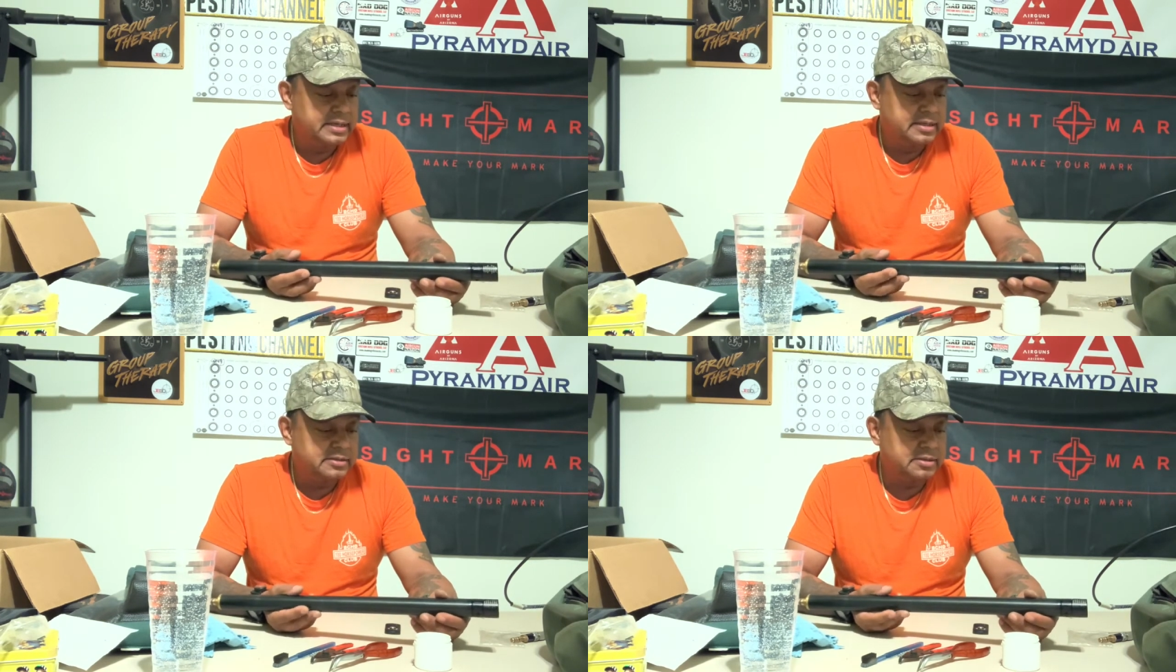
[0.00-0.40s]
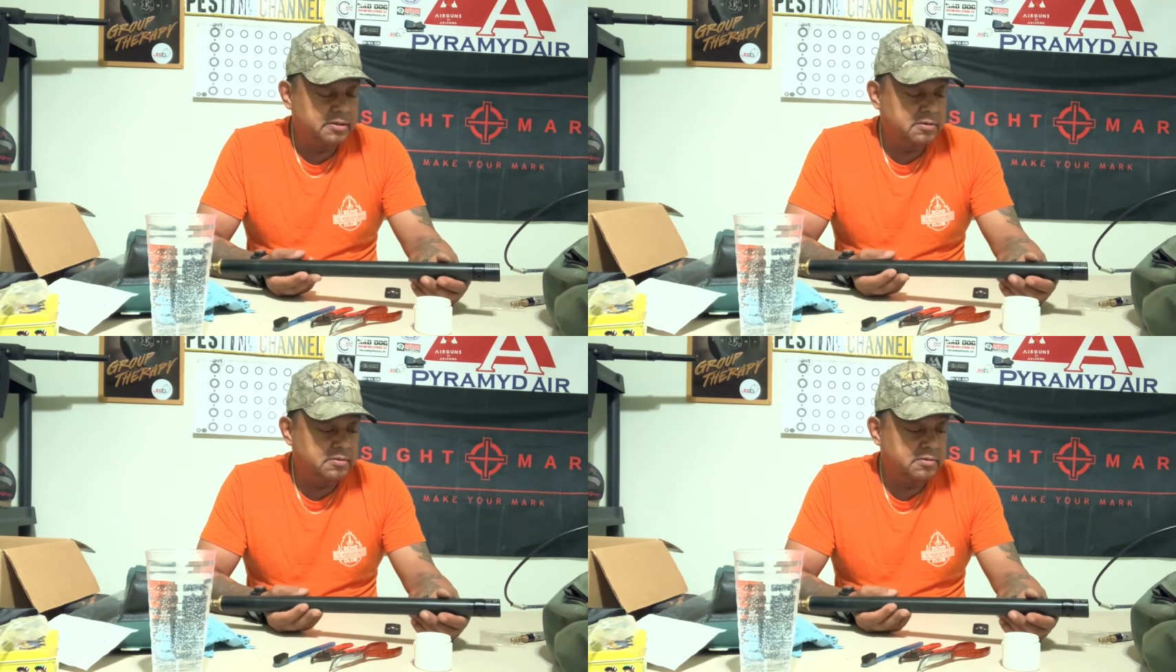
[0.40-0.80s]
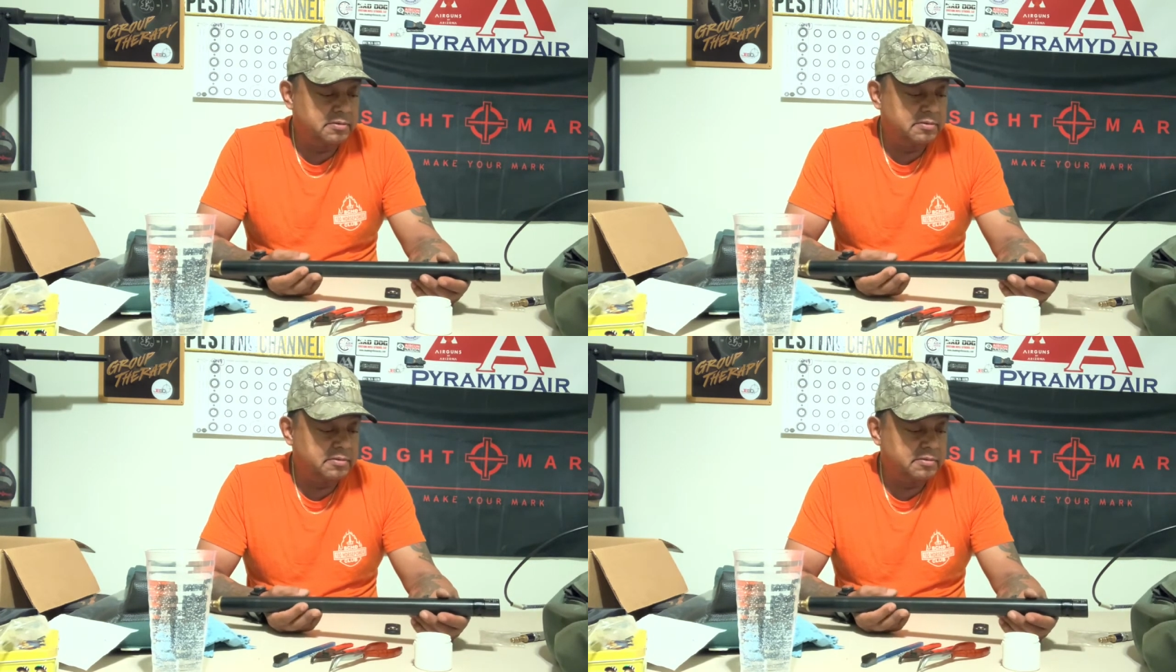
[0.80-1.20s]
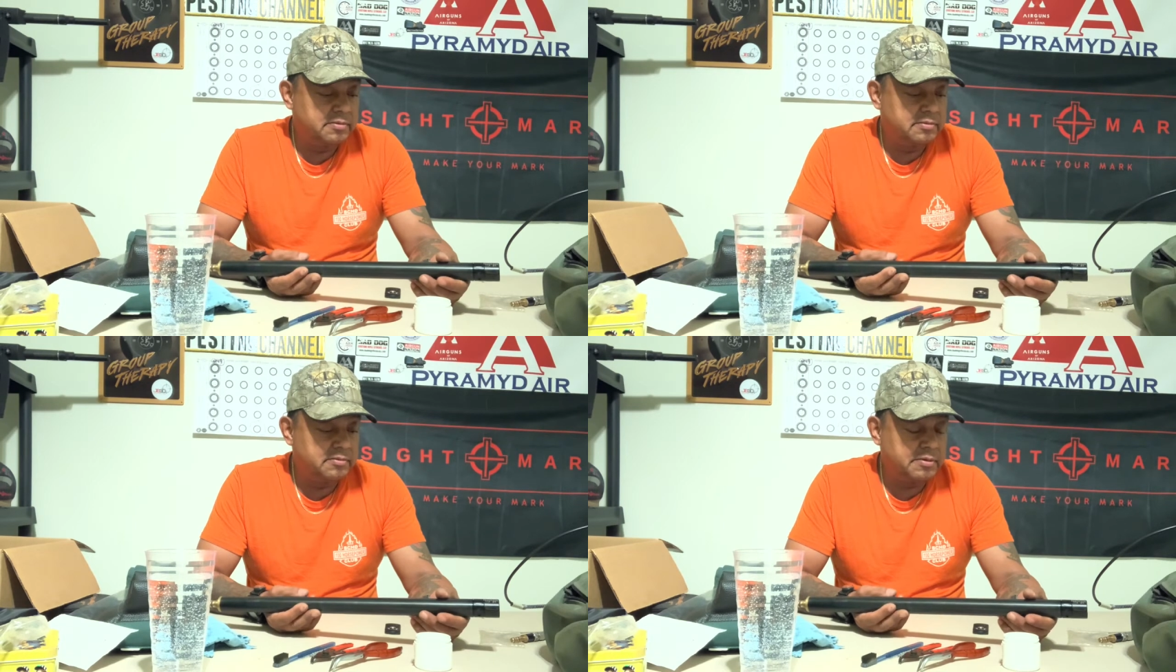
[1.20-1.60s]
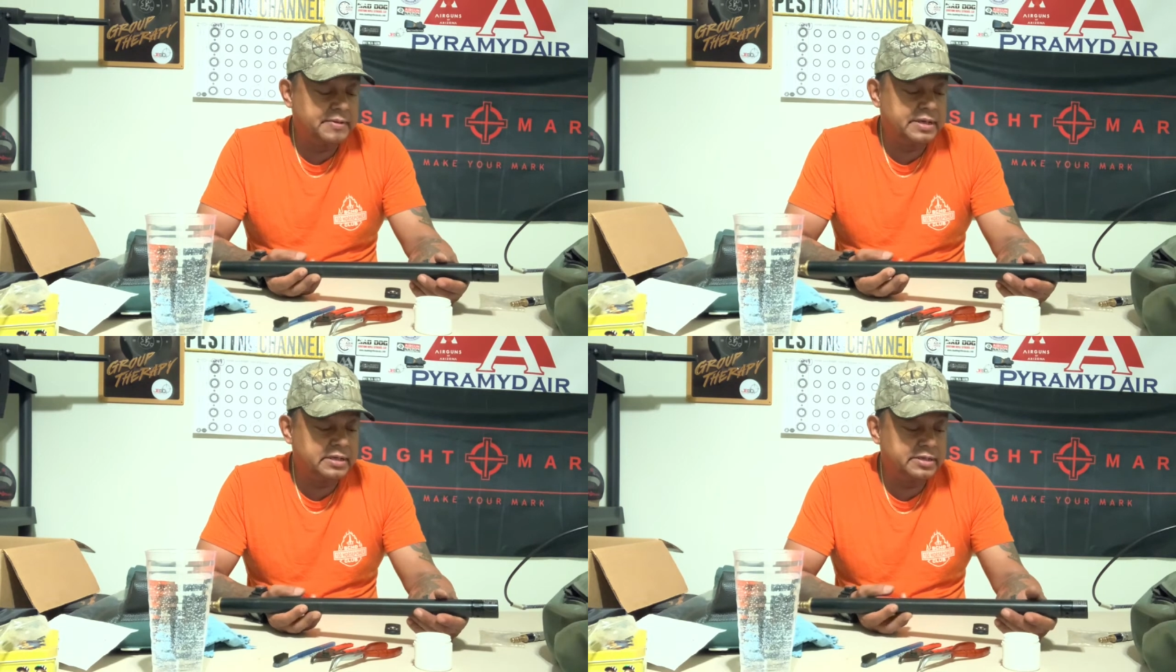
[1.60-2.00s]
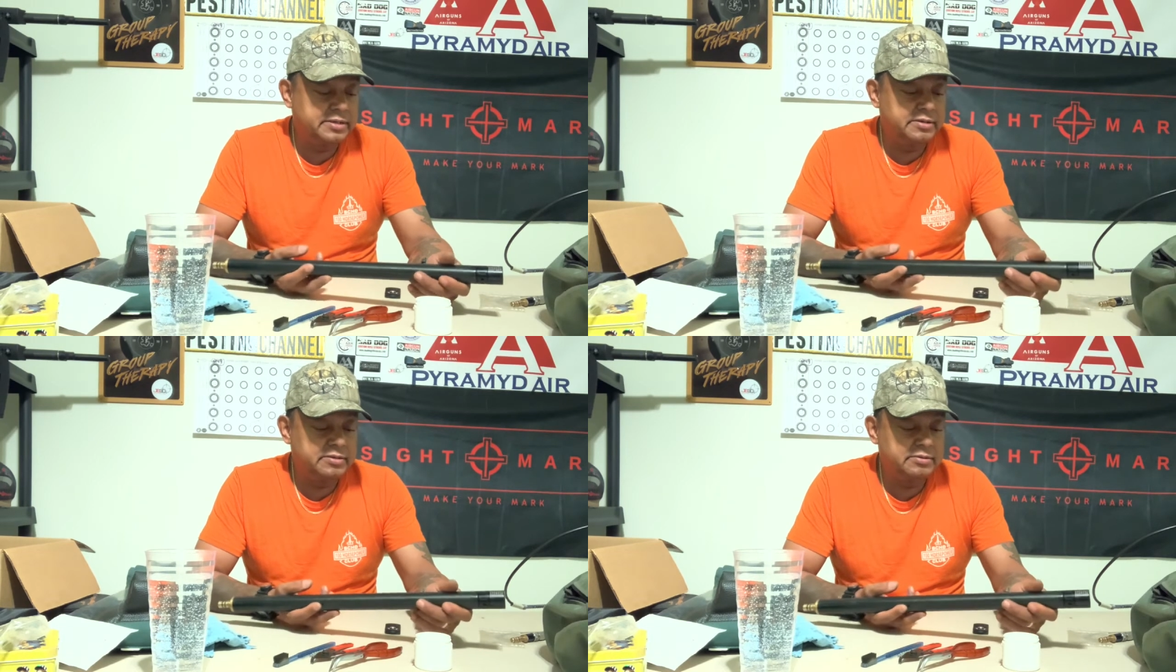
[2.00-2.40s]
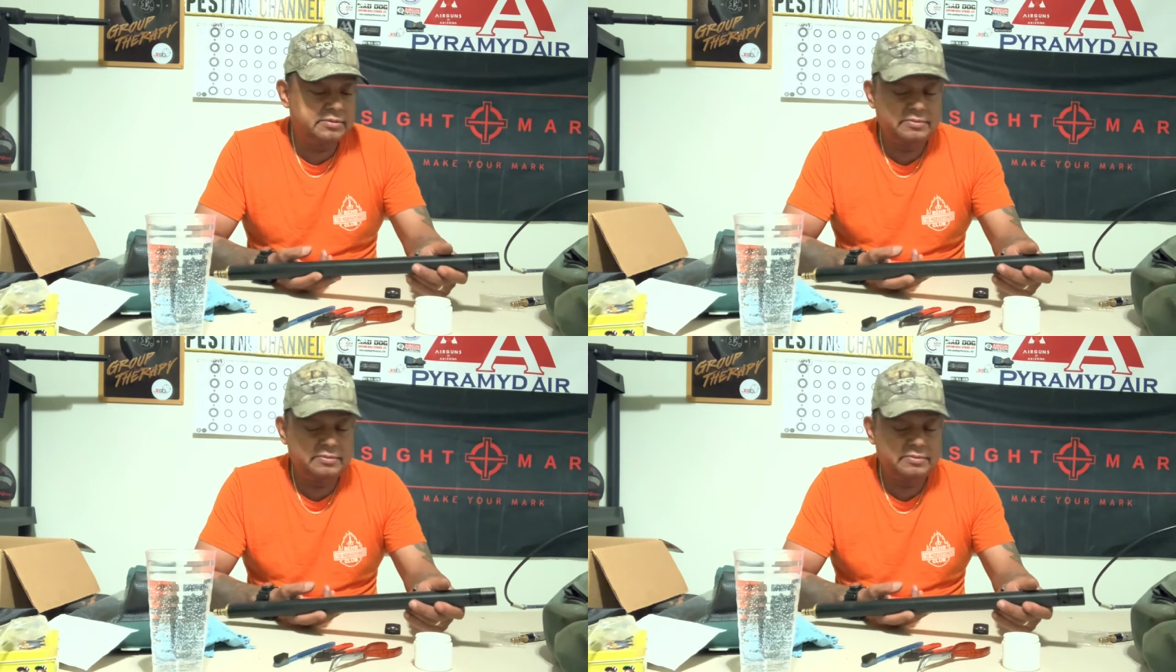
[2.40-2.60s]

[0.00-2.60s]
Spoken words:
So what we're gonna do